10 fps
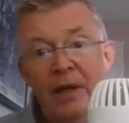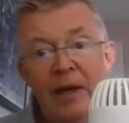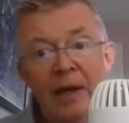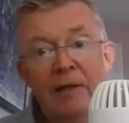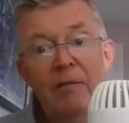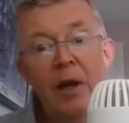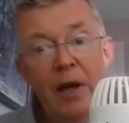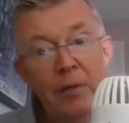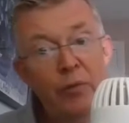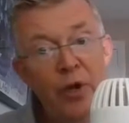at
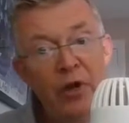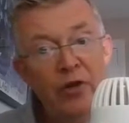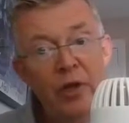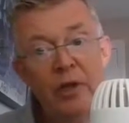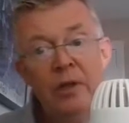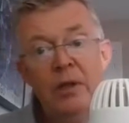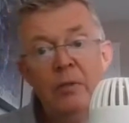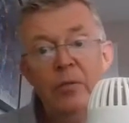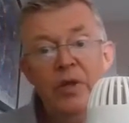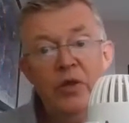high pressure
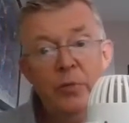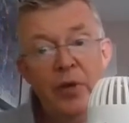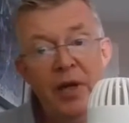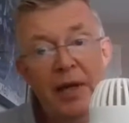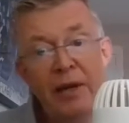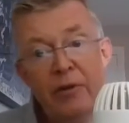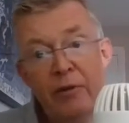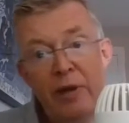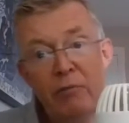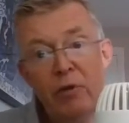being sprayed out
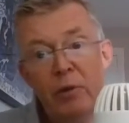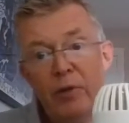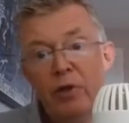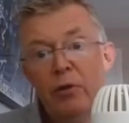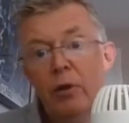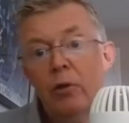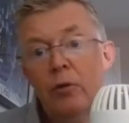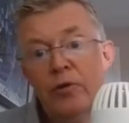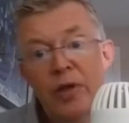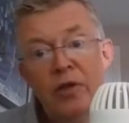around the room, and you could
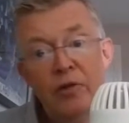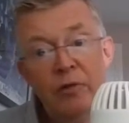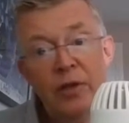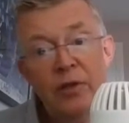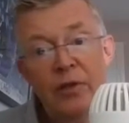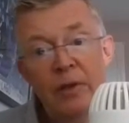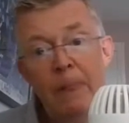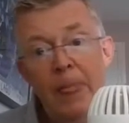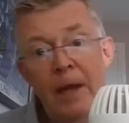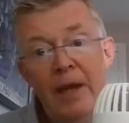cause injuries.
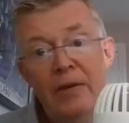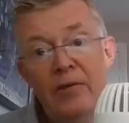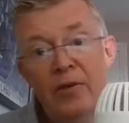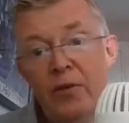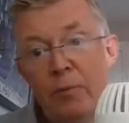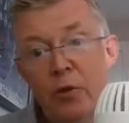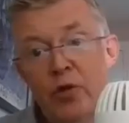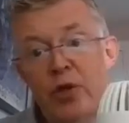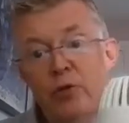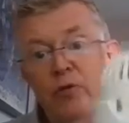And small
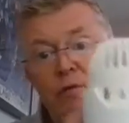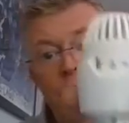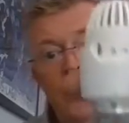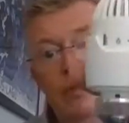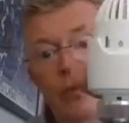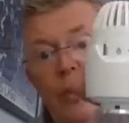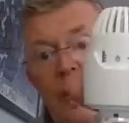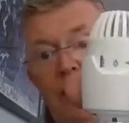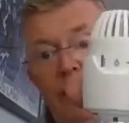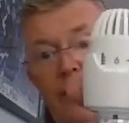children, for example,
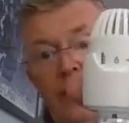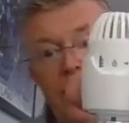love to